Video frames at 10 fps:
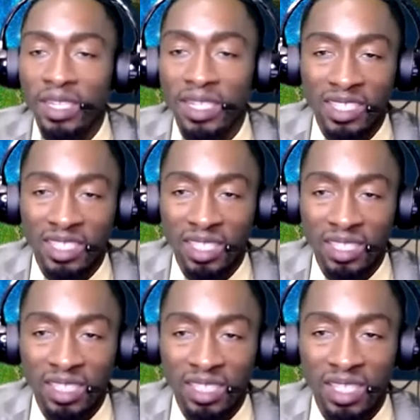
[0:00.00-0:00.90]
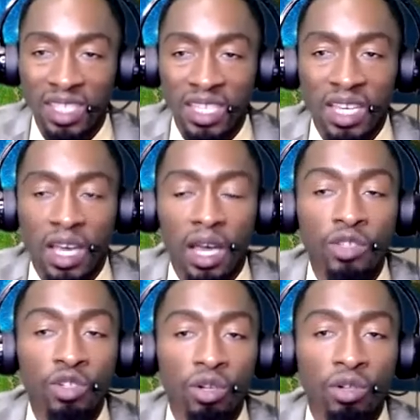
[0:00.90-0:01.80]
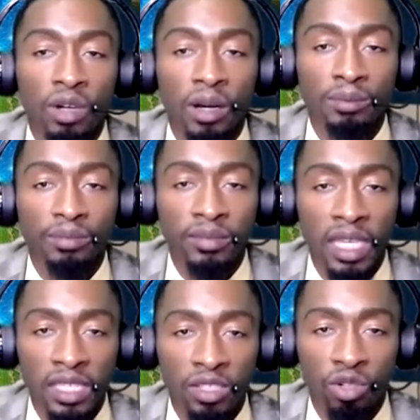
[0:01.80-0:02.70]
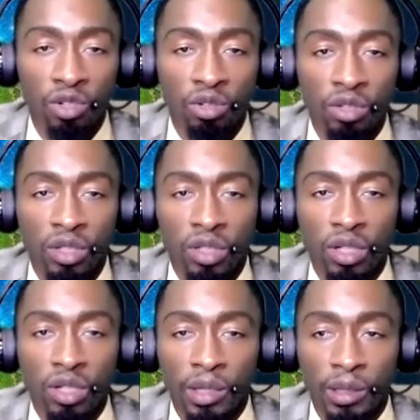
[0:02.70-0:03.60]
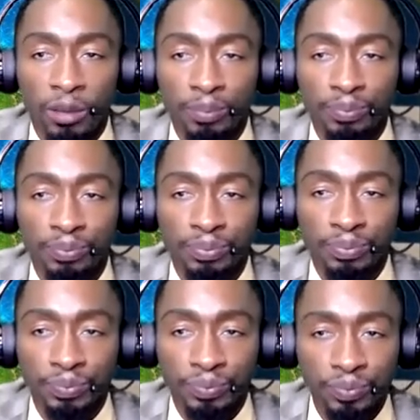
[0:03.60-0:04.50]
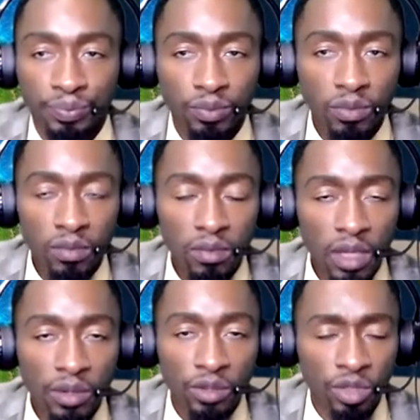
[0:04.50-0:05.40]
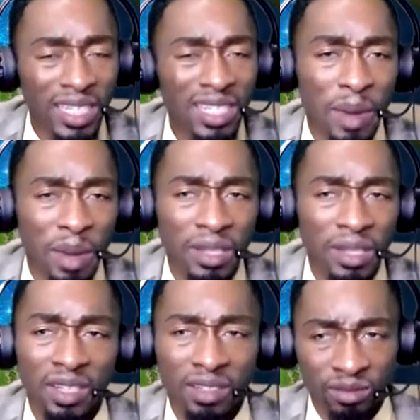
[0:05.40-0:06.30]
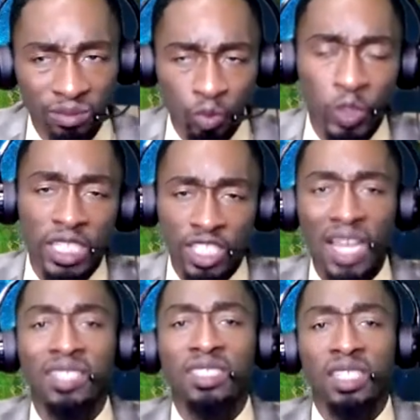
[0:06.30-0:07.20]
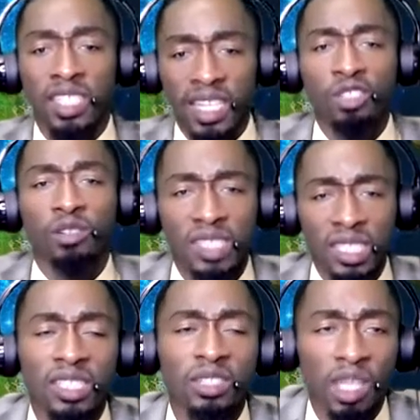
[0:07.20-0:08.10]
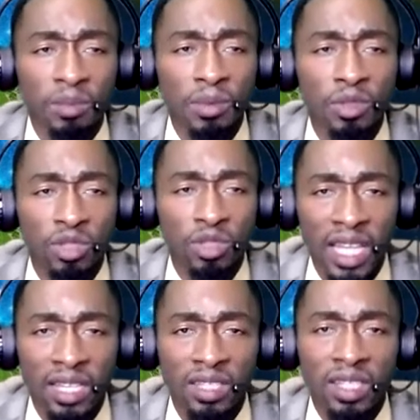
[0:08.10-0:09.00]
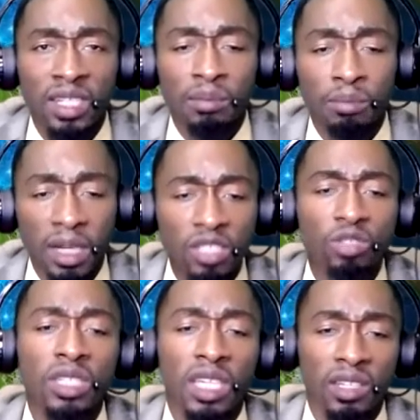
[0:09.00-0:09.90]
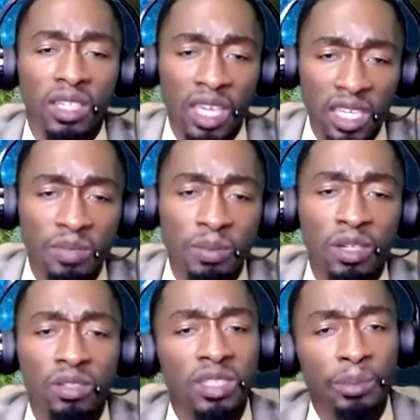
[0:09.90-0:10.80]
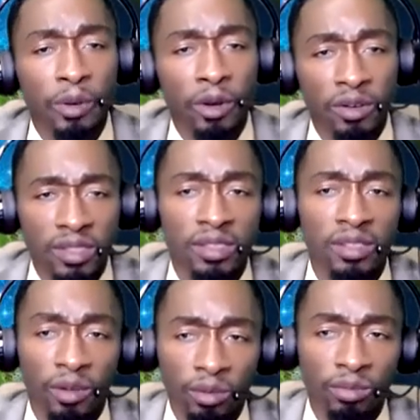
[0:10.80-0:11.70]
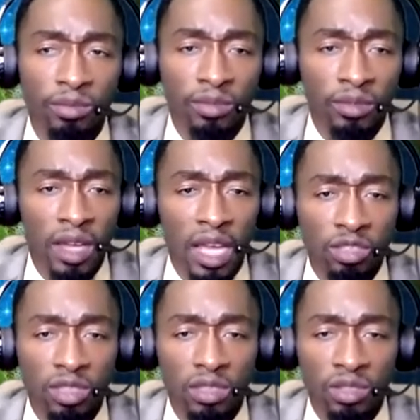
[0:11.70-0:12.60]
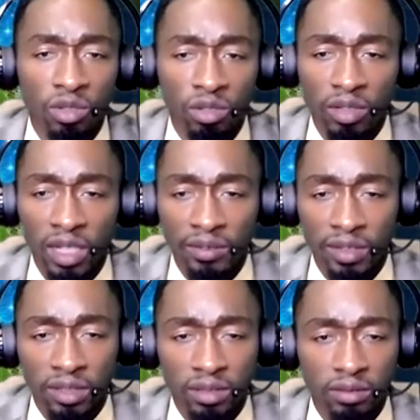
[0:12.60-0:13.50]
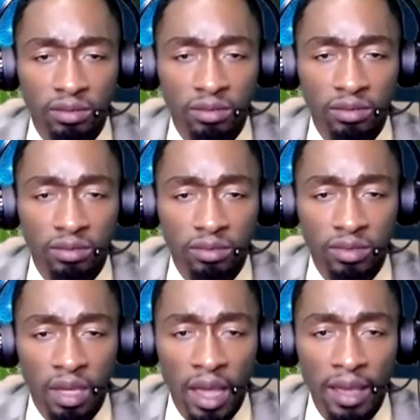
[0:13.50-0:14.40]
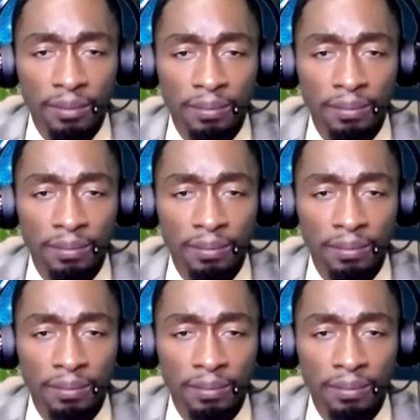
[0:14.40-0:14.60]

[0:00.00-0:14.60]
the age 60, there is no to get the payment when the child is under the age of 16. You can be able to get that money to take care of the kids because the parents, you know, actually no longer living. All right.